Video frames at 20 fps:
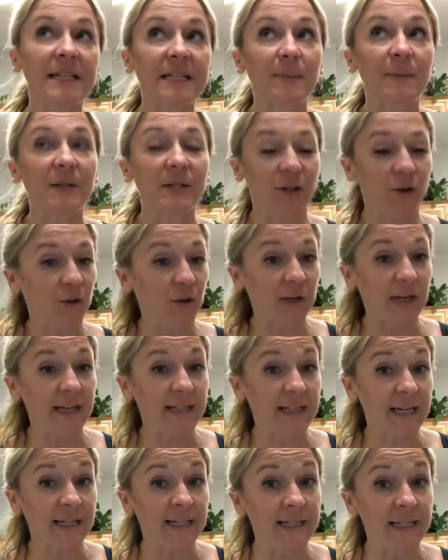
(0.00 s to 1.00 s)
particular
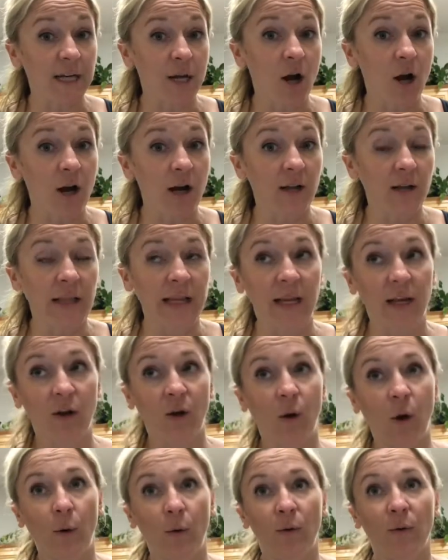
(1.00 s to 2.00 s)
case, I did not
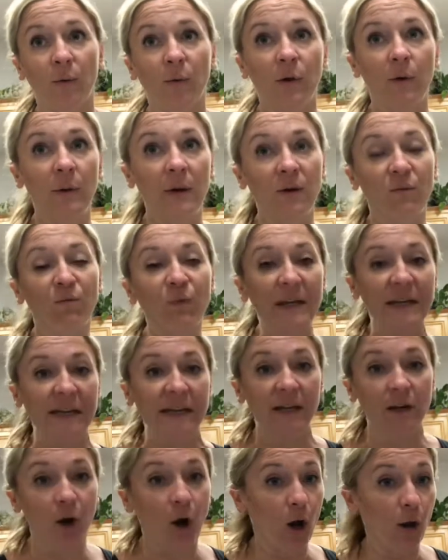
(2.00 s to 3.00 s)
like go through and
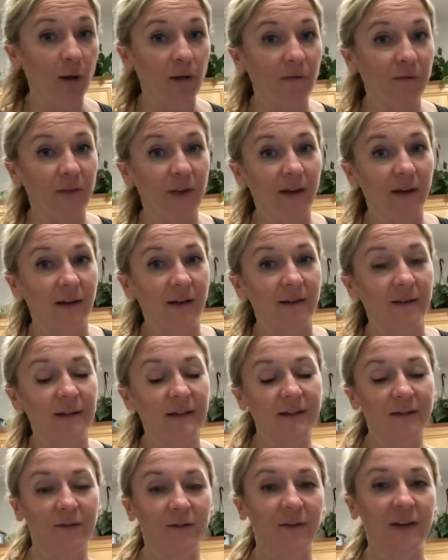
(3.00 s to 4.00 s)
read all of the
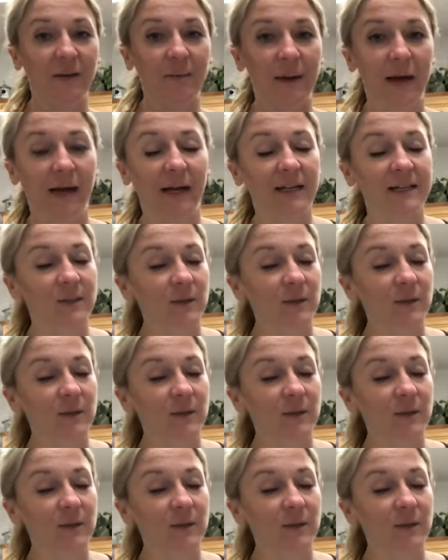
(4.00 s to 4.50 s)
feedback.